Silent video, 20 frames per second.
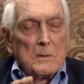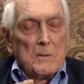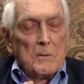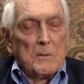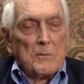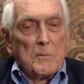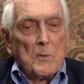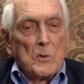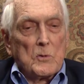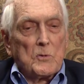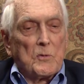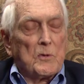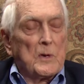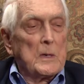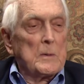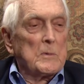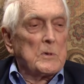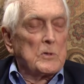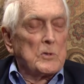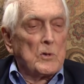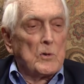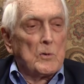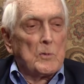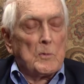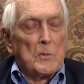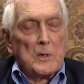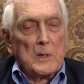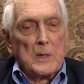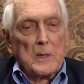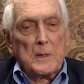the most famous home
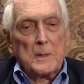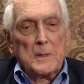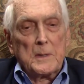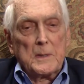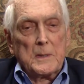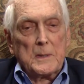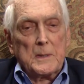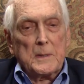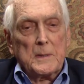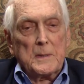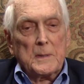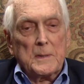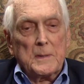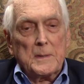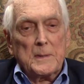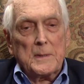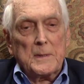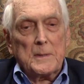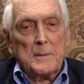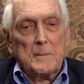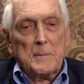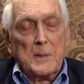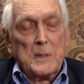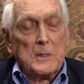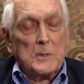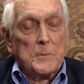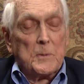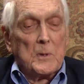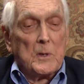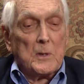run uh, in
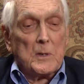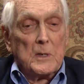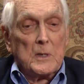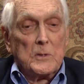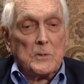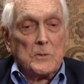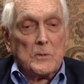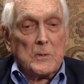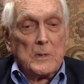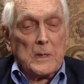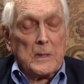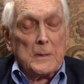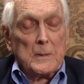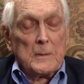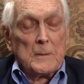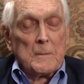baseball history.